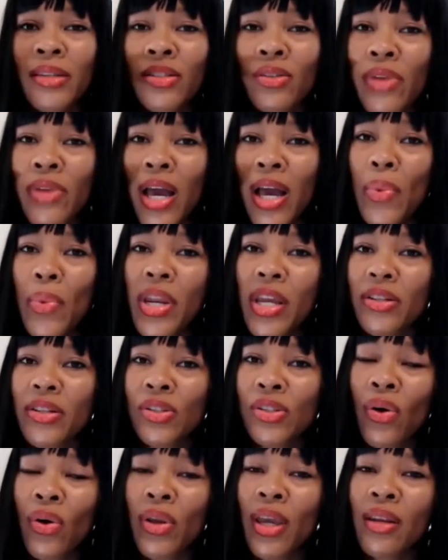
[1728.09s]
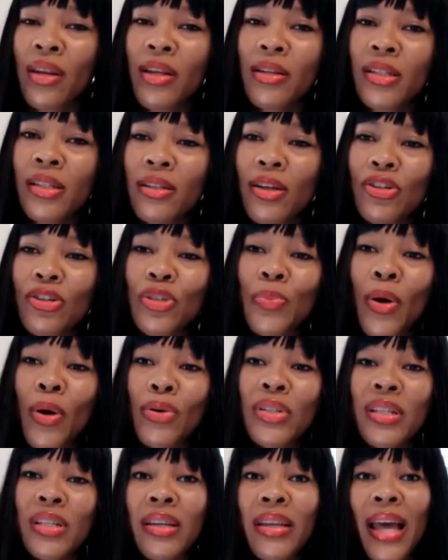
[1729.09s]
so mm. now we need to start getting into those
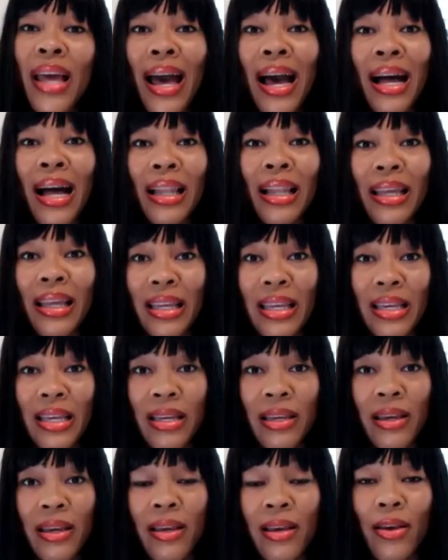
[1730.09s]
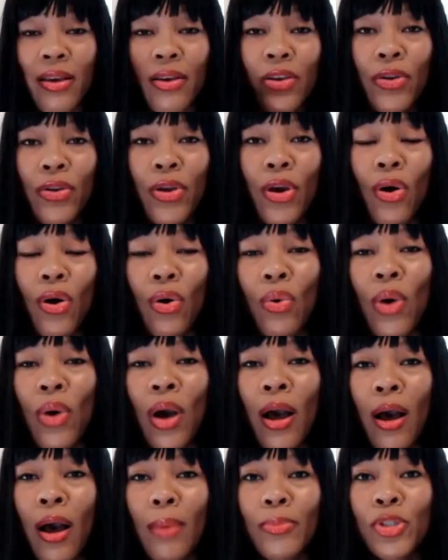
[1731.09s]
personality you know,
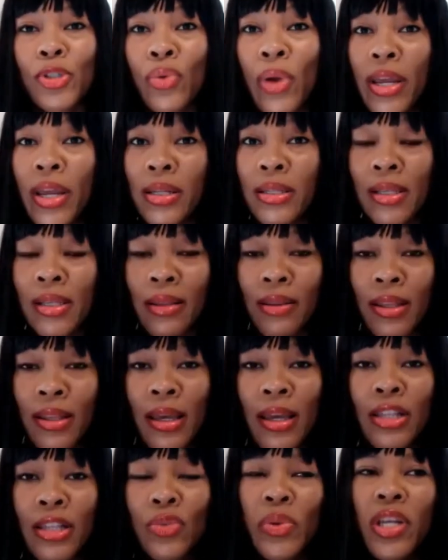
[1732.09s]
um, traits and things.